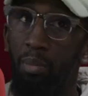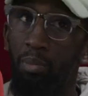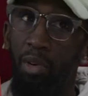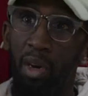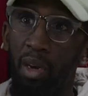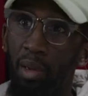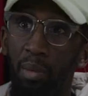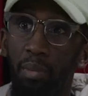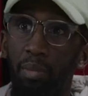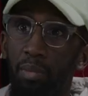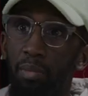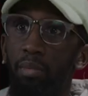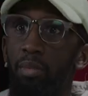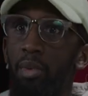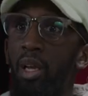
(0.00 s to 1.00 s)
But
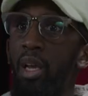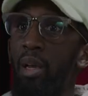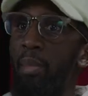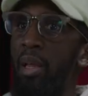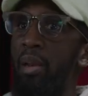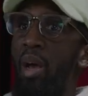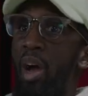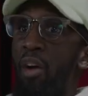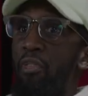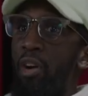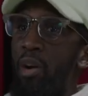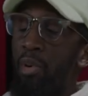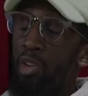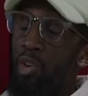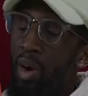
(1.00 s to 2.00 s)
yeah, man,
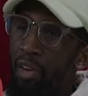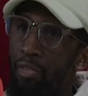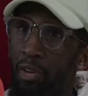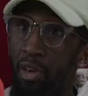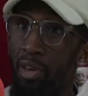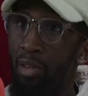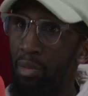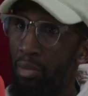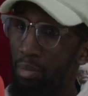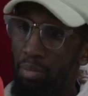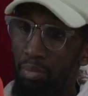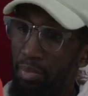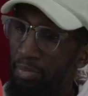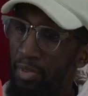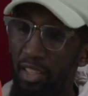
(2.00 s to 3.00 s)
Africa. When you go to Africa, you
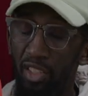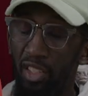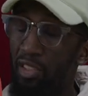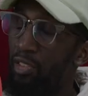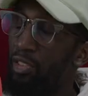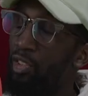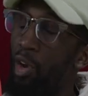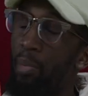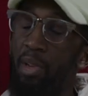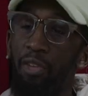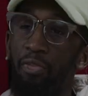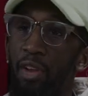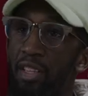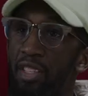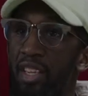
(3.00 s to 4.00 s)
there's just so many
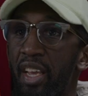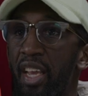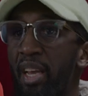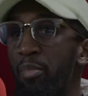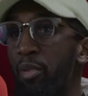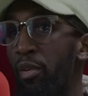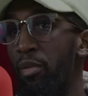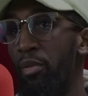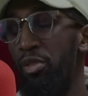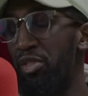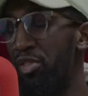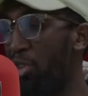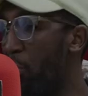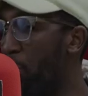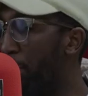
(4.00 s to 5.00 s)
things in the air, bro.
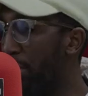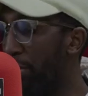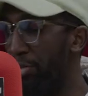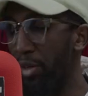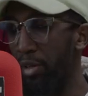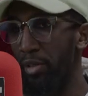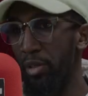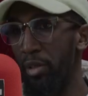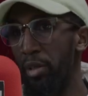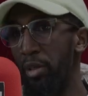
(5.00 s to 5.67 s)
So many things.